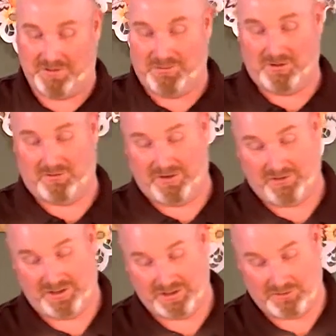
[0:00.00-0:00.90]
book of
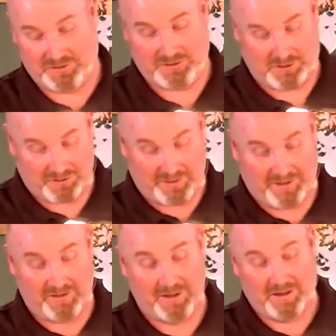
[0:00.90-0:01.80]
Revelation when you talk
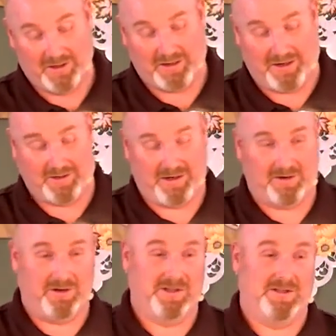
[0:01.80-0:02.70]
about the
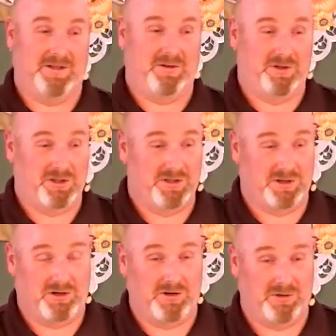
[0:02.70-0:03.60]
Antichrist, and Christians
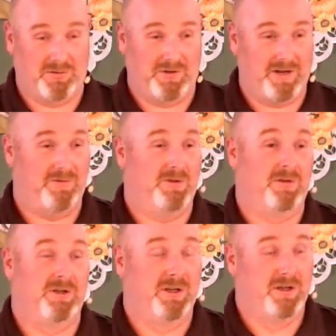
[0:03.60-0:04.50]
are going to hold
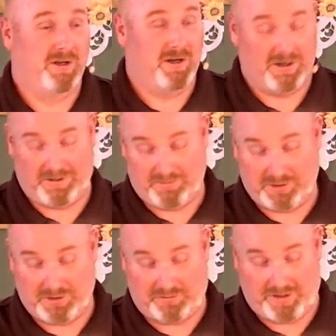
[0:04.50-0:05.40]
faithful
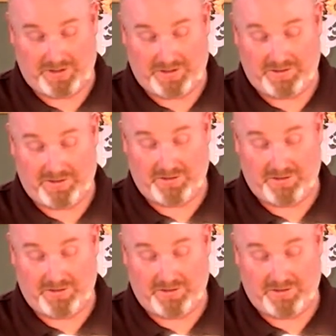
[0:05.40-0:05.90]
to their faith in the